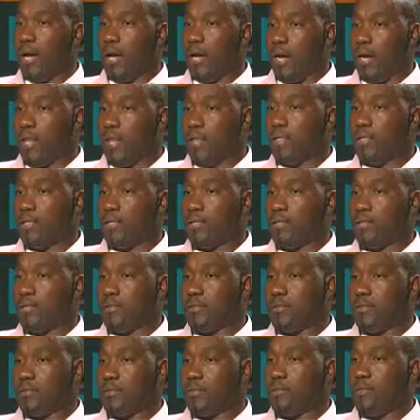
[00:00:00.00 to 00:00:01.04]
It
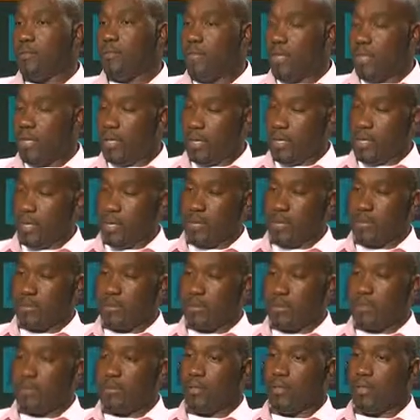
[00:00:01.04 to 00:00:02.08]
is, to me,
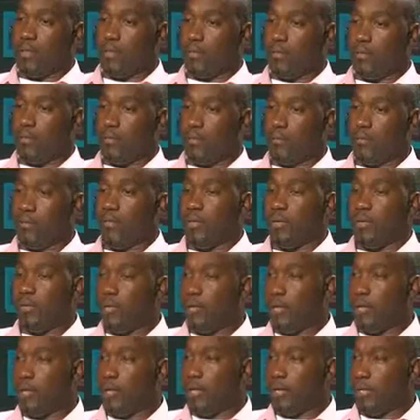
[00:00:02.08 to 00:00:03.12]
as
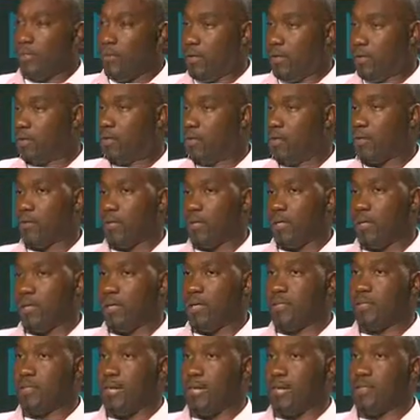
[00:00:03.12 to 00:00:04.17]
belonger living in Turks and
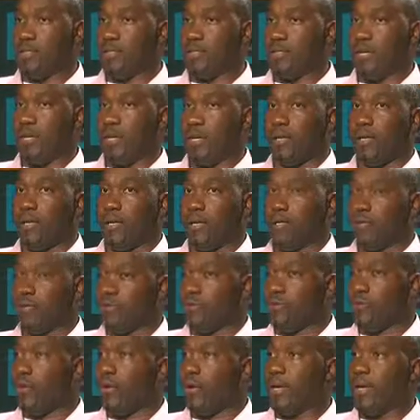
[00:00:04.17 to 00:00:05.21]
Caicos Islands and
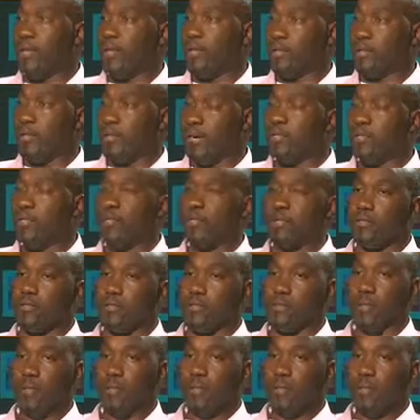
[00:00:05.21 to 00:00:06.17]
enjoying nature,